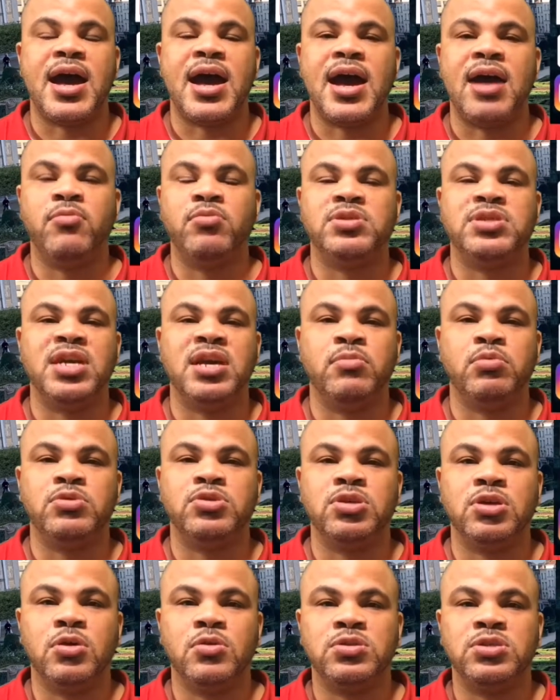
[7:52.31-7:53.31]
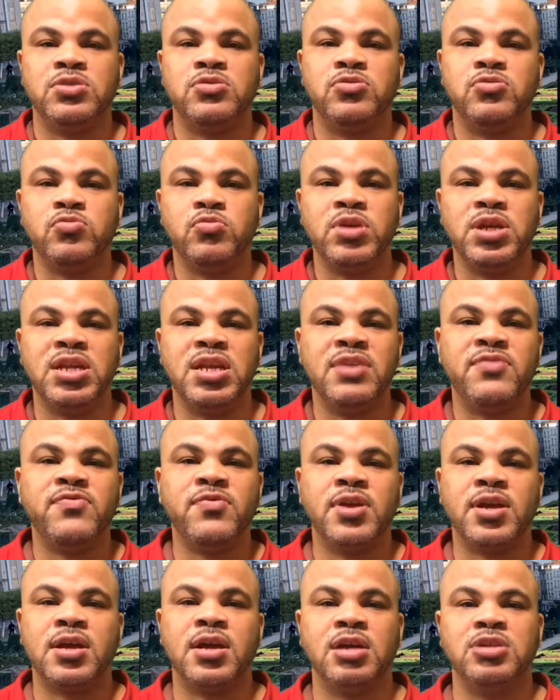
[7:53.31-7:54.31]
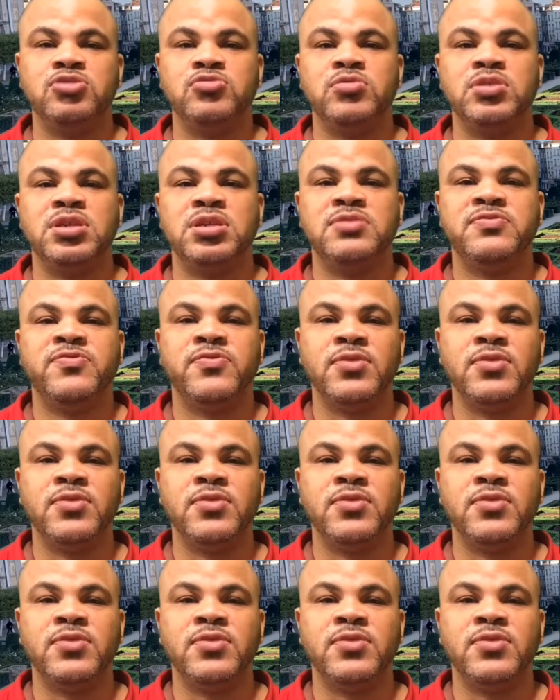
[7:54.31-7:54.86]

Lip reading: I was able to go to 3 different countries